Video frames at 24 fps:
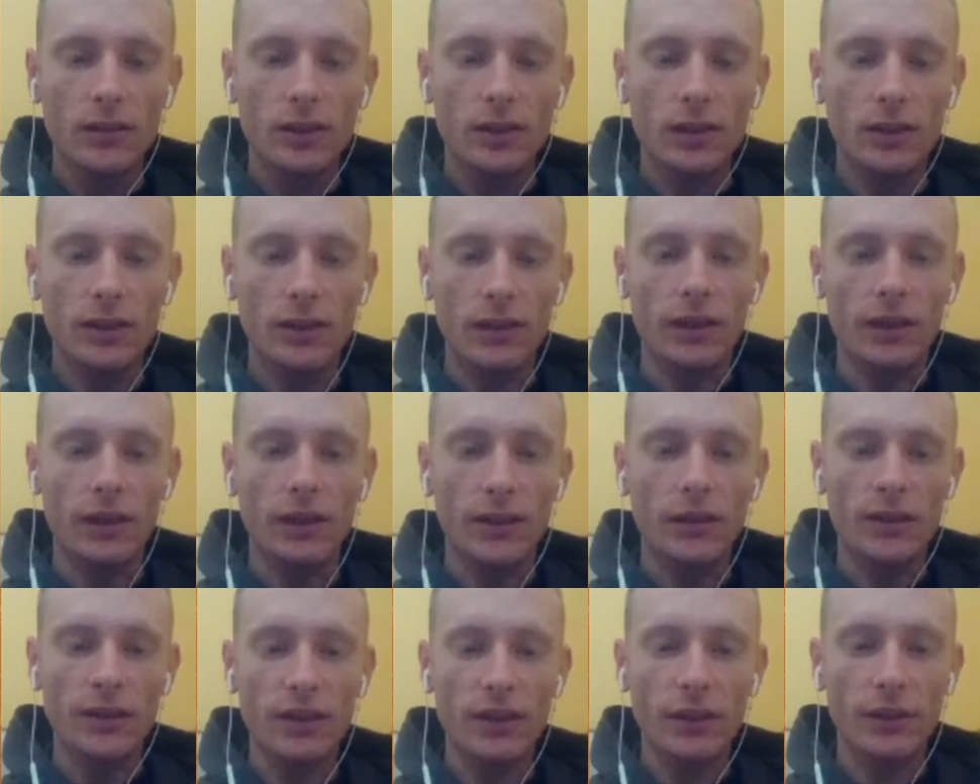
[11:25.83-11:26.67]
Okay, so
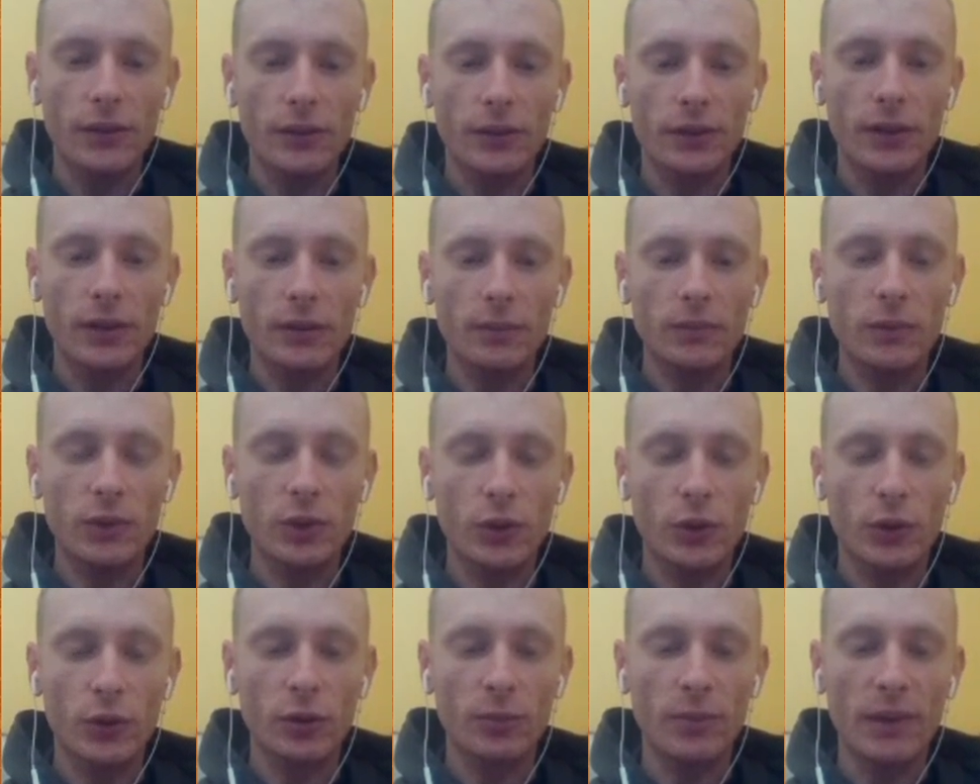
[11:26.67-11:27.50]
here's another um,
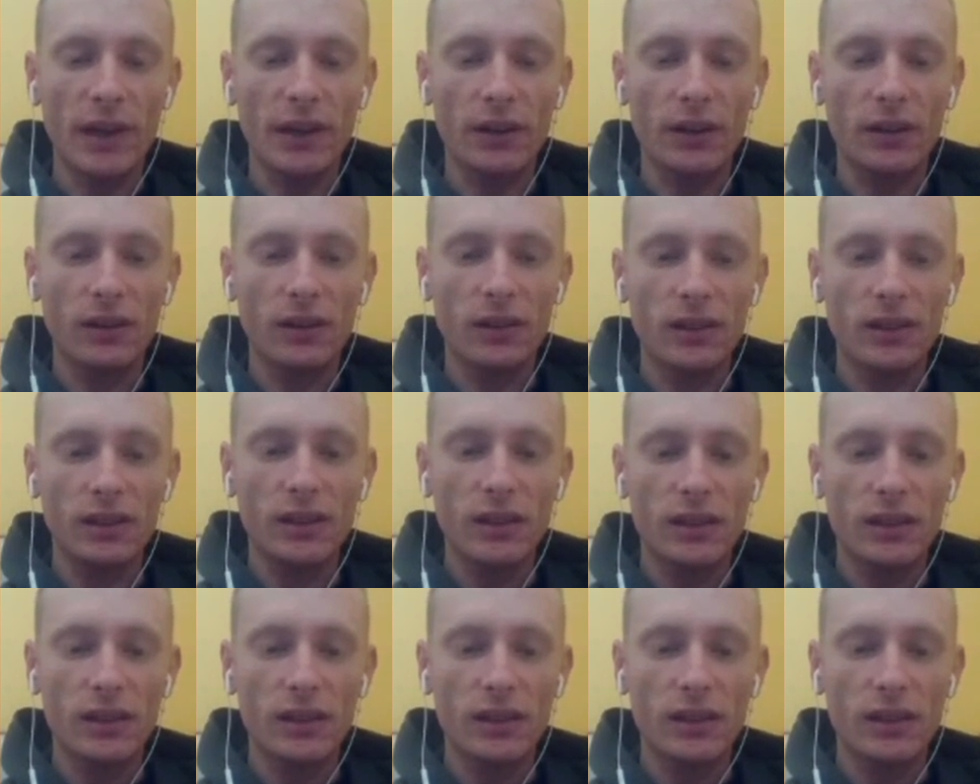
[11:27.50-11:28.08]
tutorial battle.